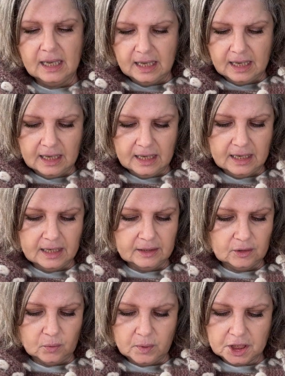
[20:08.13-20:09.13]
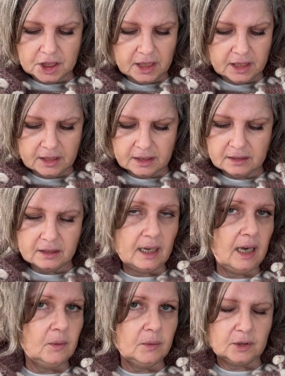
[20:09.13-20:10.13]
And we shared
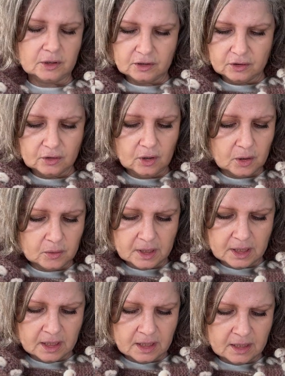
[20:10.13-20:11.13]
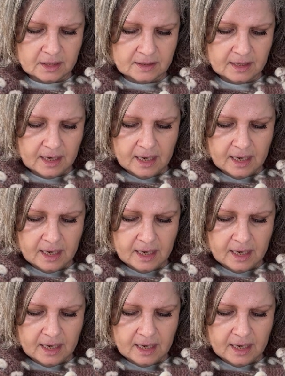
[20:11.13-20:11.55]
our stories